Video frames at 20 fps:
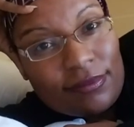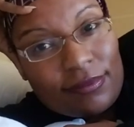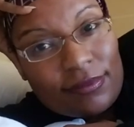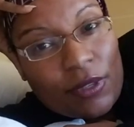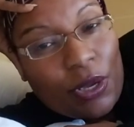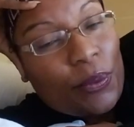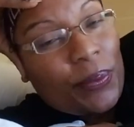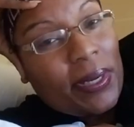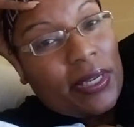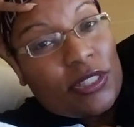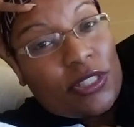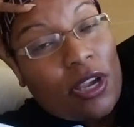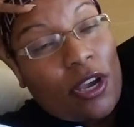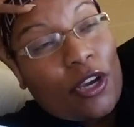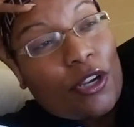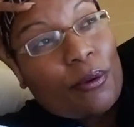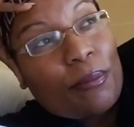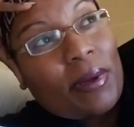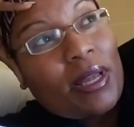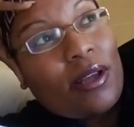Or we ain't
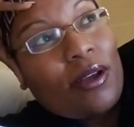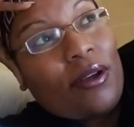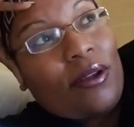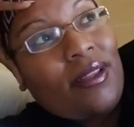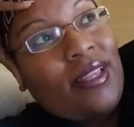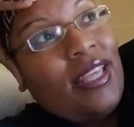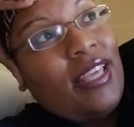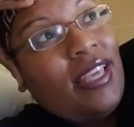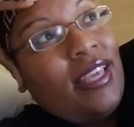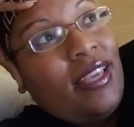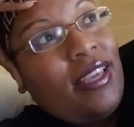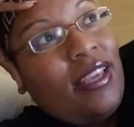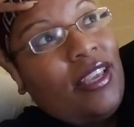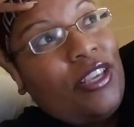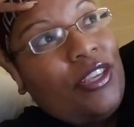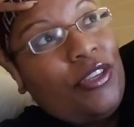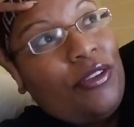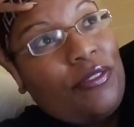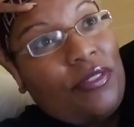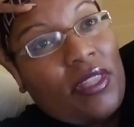talking about
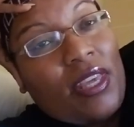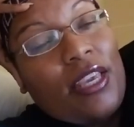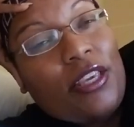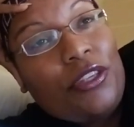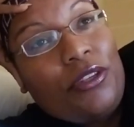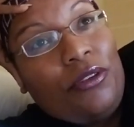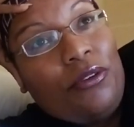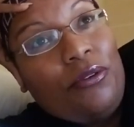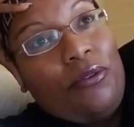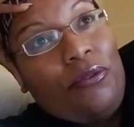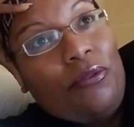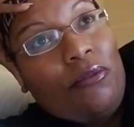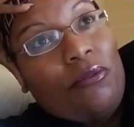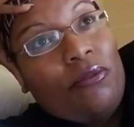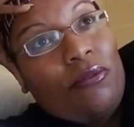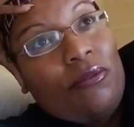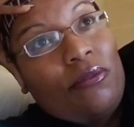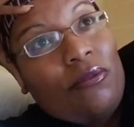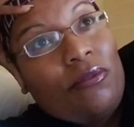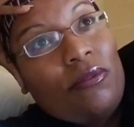you think you
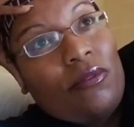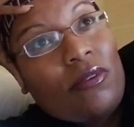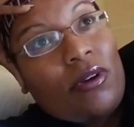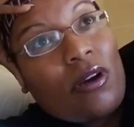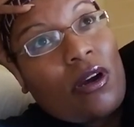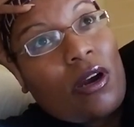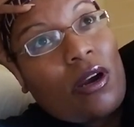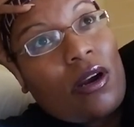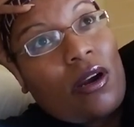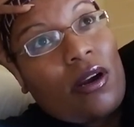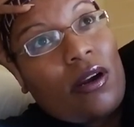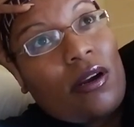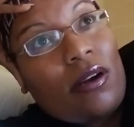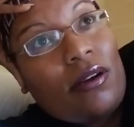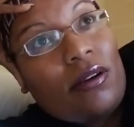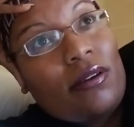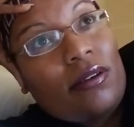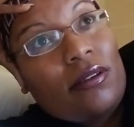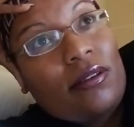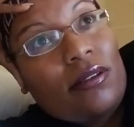are